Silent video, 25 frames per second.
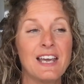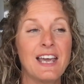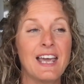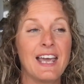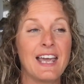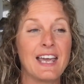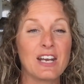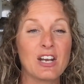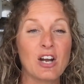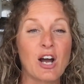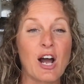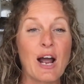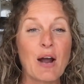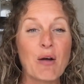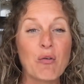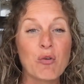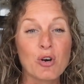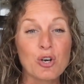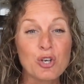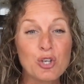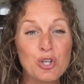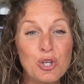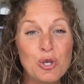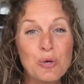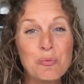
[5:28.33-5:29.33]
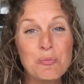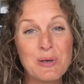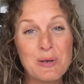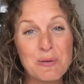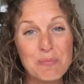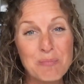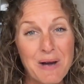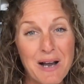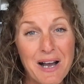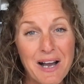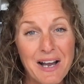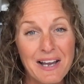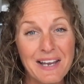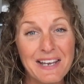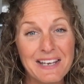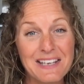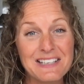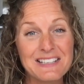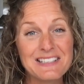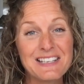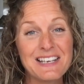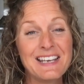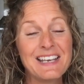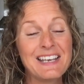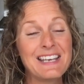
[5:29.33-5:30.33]
And our human
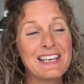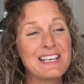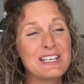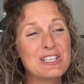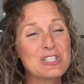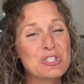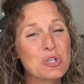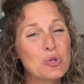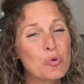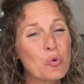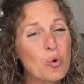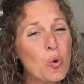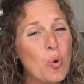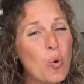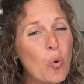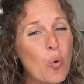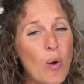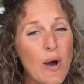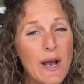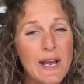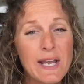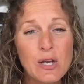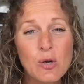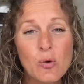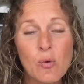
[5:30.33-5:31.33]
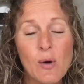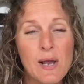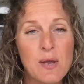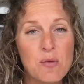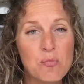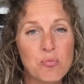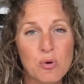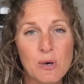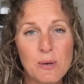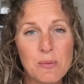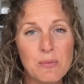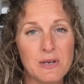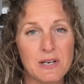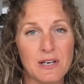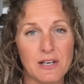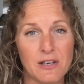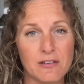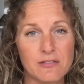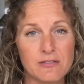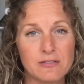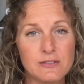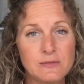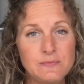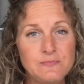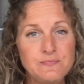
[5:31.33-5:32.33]
mind is quite primitive.